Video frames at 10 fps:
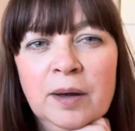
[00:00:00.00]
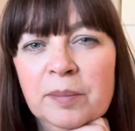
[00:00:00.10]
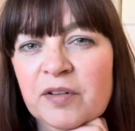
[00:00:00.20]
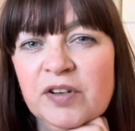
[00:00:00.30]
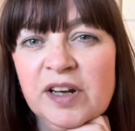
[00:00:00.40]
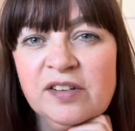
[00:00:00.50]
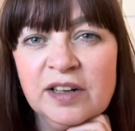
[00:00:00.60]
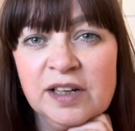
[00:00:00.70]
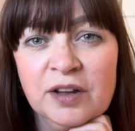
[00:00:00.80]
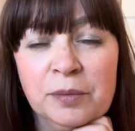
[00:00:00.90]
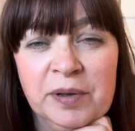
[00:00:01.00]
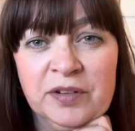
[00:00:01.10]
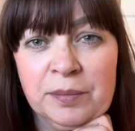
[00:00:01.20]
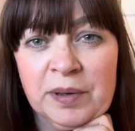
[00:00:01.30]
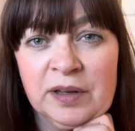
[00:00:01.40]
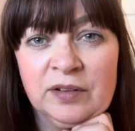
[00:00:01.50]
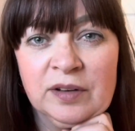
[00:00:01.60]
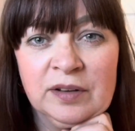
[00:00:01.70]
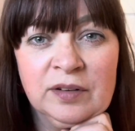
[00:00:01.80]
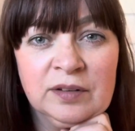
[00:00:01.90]
But if you need any other bits and
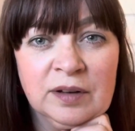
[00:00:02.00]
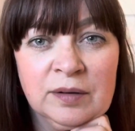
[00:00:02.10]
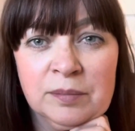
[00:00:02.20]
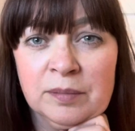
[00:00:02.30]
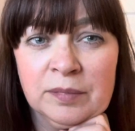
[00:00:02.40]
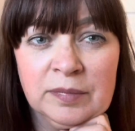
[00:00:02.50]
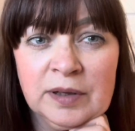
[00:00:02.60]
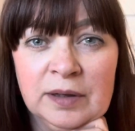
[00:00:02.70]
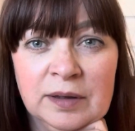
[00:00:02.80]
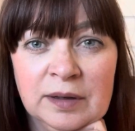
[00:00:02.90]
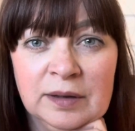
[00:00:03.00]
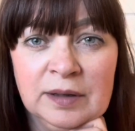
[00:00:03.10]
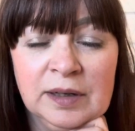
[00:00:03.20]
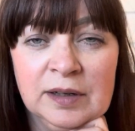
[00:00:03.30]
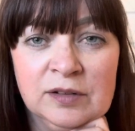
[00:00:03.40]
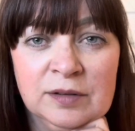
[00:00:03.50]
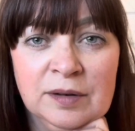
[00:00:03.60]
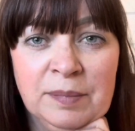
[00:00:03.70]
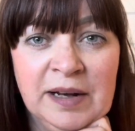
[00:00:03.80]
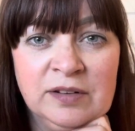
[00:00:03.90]
pieces, they had
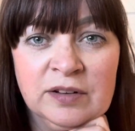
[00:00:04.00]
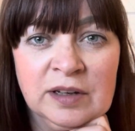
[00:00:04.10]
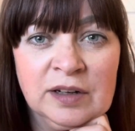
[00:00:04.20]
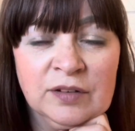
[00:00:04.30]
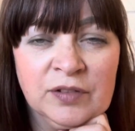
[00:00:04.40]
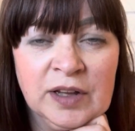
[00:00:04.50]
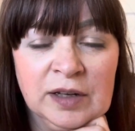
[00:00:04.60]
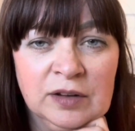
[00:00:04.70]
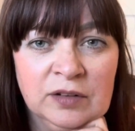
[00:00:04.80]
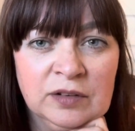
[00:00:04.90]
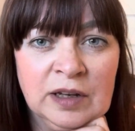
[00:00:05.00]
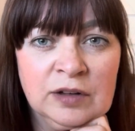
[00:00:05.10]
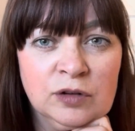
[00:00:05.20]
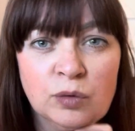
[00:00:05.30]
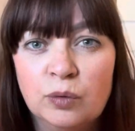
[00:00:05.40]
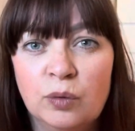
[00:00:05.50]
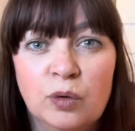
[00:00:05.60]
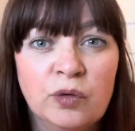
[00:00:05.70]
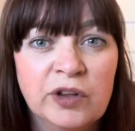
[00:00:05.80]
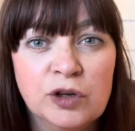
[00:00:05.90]
plenty of things and
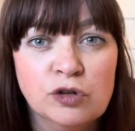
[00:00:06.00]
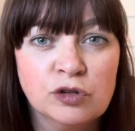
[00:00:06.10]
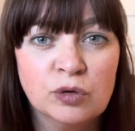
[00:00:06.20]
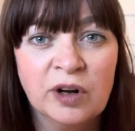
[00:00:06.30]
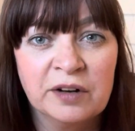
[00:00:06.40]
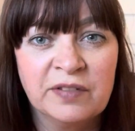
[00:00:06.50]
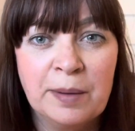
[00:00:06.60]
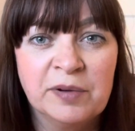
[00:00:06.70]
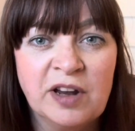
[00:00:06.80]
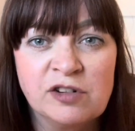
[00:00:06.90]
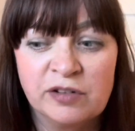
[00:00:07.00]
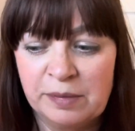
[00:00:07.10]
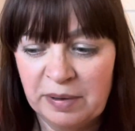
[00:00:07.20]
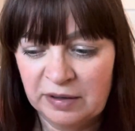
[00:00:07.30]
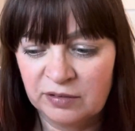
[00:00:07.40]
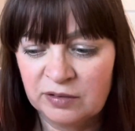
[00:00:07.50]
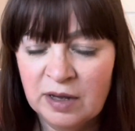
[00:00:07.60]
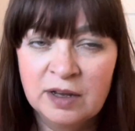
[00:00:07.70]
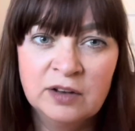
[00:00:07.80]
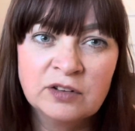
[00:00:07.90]
all the usual kind of haberdashery bits,
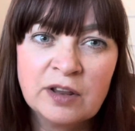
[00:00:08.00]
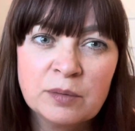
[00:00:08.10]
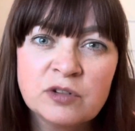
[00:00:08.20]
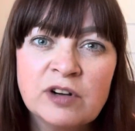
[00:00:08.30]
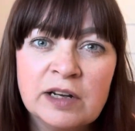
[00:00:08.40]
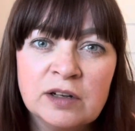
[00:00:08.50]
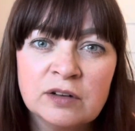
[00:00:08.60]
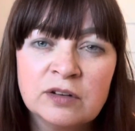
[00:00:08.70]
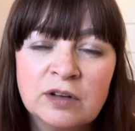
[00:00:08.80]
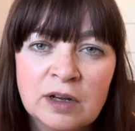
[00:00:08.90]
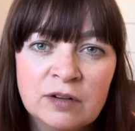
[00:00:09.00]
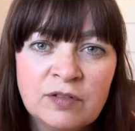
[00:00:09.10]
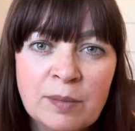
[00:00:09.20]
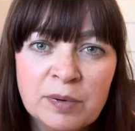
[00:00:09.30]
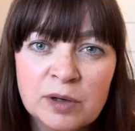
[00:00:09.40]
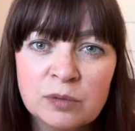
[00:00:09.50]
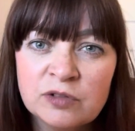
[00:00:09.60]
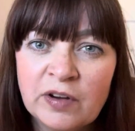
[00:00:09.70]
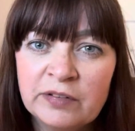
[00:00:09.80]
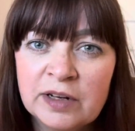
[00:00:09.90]
so that was really good. Fabric was
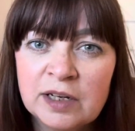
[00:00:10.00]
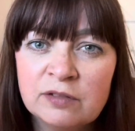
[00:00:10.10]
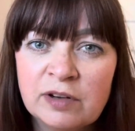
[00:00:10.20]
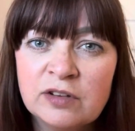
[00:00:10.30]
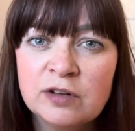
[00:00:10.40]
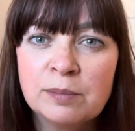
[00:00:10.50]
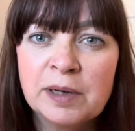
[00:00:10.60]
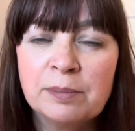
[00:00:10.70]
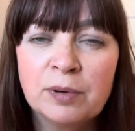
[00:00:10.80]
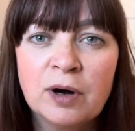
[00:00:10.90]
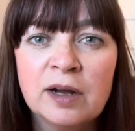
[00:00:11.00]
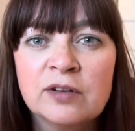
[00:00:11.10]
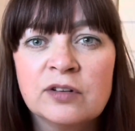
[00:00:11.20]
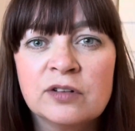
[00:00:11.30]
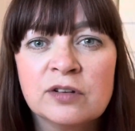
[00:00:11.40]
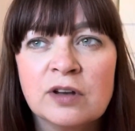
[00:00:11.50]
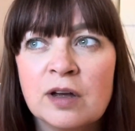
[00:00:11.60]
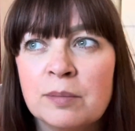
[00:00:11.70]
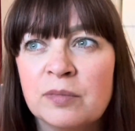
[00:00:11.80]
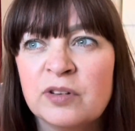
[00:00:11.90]
very reasonably priced.
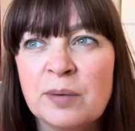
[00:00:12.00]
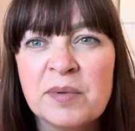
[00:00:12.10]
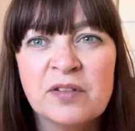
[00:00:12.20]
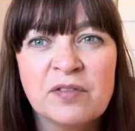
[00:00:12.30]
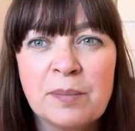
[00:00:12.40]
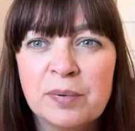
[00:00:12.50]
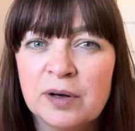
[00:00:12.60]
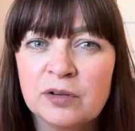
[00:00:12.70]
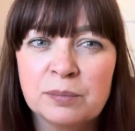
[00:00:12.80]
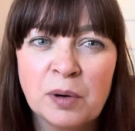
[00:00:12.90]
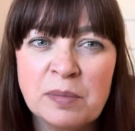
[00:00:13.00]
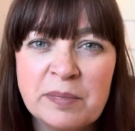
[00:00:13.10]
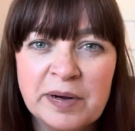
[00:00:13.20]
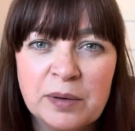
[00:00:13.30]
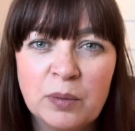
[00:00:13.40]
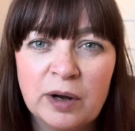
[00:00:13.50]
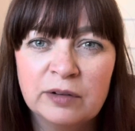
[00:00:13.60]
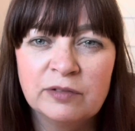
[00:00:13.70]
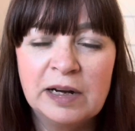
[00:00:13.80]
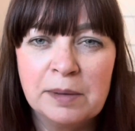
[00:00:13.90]
Some of the fabrics probably weren't
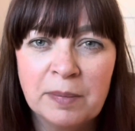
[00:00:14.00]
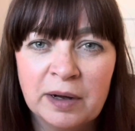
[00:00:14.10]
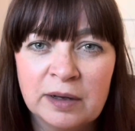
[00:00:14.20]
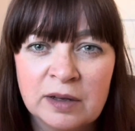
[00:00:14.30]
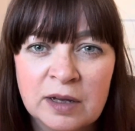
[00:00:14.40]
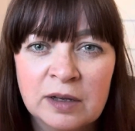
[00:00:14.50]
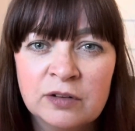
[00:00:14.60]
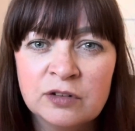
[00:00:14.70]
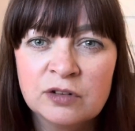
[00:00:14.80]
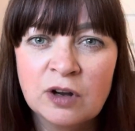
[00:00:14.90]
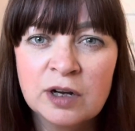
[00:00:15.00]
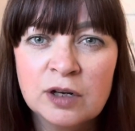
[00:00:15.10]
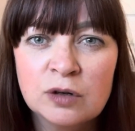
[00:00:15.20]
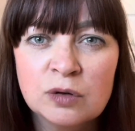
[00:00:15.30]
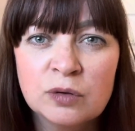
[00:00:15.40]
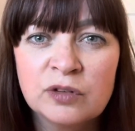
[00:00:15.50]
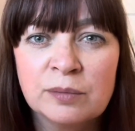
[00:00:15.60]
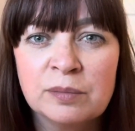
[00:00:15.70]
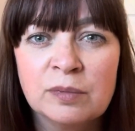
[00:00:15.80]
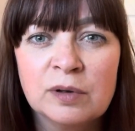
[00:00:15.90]
really my style,
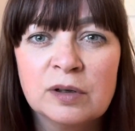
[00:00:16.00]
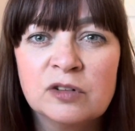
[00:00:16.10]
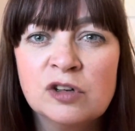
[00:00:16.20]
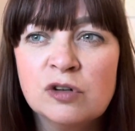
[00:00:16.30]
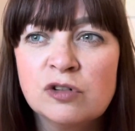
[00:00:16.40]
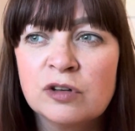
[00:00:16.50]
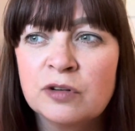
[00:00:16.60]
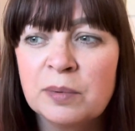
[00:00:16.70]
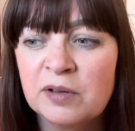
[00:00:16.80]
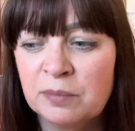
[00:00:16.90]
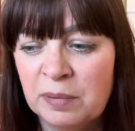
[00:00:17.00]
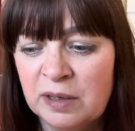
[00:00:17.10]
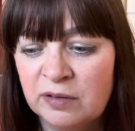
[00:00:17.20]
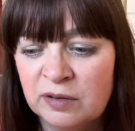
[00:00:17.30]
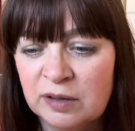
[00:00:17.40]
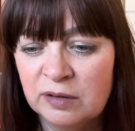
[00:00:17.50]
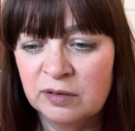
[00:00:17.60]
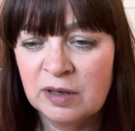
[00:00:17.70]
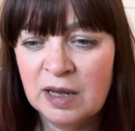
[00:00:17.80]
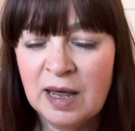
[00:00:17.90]
some children's bits and pieces,
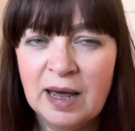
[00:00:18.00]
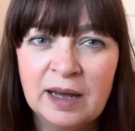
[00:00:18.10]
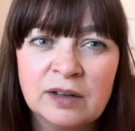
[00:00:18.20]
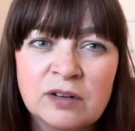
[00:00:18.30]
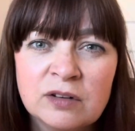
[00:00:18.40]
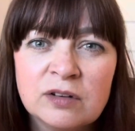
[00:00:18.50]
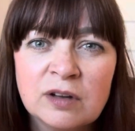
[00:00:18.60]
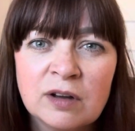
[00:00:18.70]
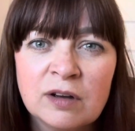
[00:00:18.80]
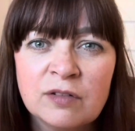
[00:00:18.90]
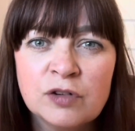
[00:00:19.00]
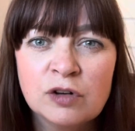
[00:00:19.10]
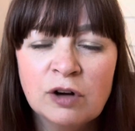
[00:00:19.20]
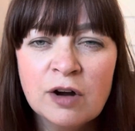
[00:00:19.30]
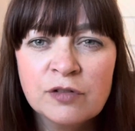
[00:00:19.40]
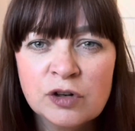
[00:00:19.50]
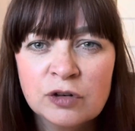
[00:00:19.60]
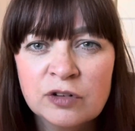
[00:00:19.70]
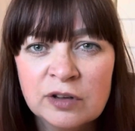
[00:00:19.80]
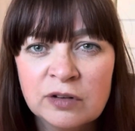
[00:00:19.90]
and a few craft
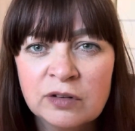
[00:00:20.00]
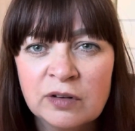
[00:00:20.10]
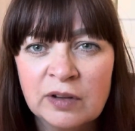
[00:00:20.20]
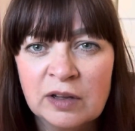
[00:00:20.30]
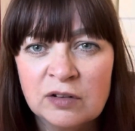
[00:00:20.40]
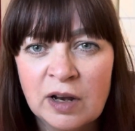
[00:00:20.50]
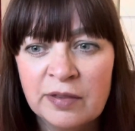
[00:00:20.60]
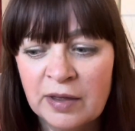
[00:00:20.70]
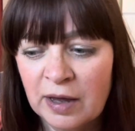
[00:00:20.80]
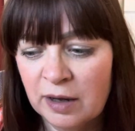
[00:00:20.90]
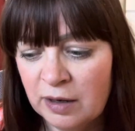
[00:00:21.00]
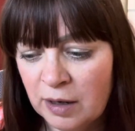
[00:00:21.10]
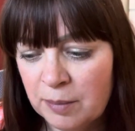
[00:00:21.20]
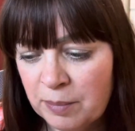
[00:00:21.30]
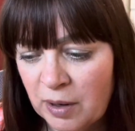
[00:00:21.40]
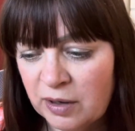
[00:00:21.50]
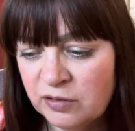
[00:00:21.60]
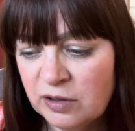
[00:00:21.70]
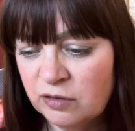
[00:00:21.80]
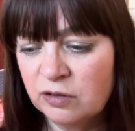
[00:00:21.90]
cottons and things like that. But I
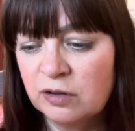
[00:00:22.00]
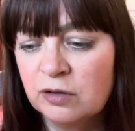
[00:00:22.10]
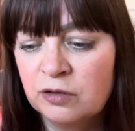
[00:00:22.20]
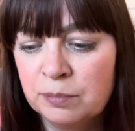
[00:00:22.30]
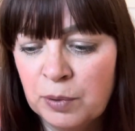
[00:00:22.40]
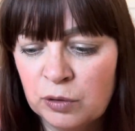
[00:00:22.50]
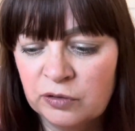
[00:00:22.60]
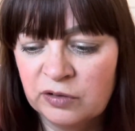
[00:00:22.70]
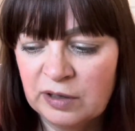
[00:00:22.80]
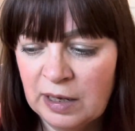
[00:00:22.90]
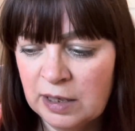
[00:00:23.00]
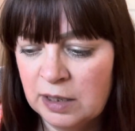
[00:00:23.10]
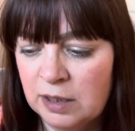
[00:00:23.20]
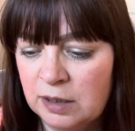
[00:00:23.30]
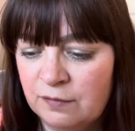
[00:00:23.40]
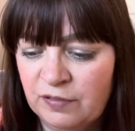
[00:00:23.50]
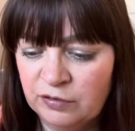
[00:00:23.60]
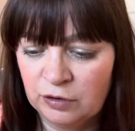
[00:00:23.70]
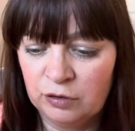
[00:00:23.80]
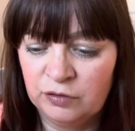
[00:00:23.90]
did spot a
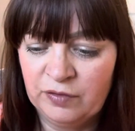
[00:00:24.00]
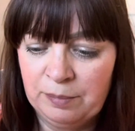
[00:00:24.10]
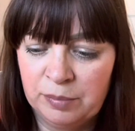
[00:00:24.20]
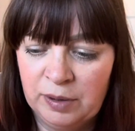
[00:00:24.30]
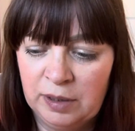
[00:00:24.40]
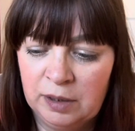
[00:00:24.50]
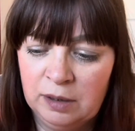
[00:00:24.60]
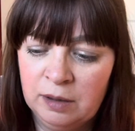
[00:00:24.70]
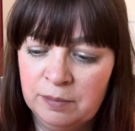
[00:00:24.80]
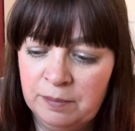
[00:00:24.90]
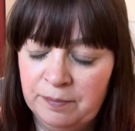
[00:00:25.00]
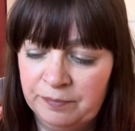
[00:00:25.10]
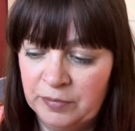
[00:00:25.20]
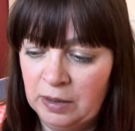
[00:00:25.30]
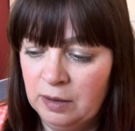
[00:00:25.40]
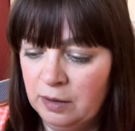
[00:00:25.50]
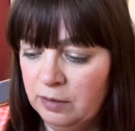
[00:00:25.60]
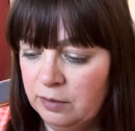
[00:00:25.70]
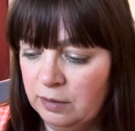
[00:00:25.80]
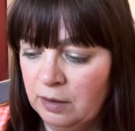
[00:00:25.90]
viscose fabric
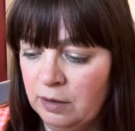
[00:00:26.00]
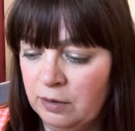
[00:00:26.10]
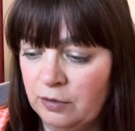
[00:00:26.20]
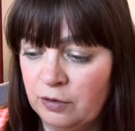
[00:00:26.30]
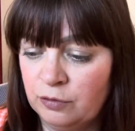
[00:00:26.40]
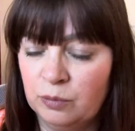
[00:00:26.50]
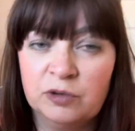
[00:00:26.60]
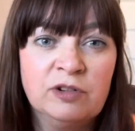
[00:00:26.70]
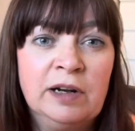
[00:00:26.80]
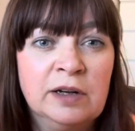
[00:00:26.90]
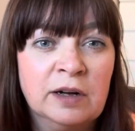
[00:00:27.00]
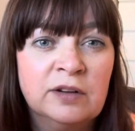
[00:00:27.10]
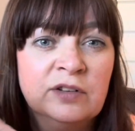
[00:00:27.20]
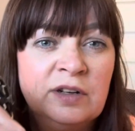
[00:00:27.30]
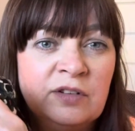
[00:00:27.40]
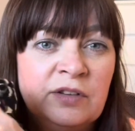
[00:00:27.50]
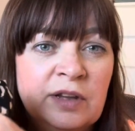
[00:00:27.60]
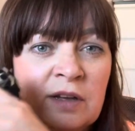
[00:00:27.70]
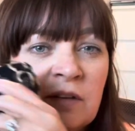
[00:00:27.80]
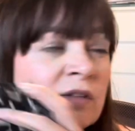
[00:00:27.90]
that I thought was really nice, and it's
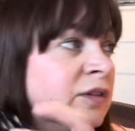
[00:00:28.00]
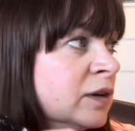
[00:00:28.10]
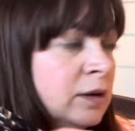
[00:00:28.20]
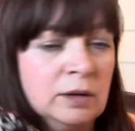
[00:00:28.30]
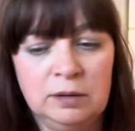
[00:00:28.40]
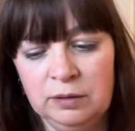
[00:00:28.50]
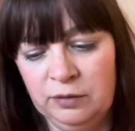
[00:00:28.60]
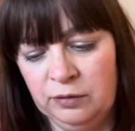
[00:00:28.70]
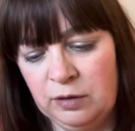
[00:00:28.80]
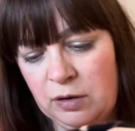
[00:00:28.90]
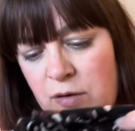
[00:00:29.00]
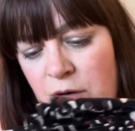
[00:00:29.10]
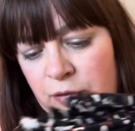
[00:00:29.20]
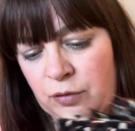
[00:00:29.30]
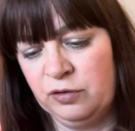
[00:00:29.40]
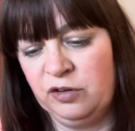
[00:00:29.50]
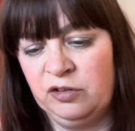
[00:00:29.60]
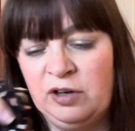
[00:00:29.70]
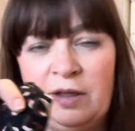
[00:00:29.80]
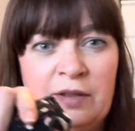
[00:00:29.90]
this. So I thought I'd just
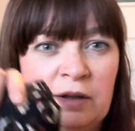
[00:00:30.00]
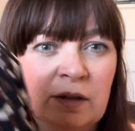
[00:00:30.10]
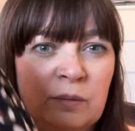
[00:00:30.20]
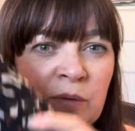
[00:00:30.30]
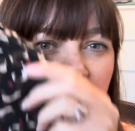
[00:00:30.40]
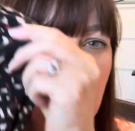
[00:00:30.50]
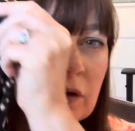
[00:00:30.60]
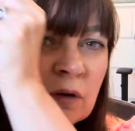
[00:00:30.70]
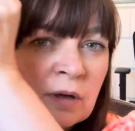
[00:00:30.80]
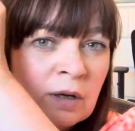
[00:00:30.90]
share that with you.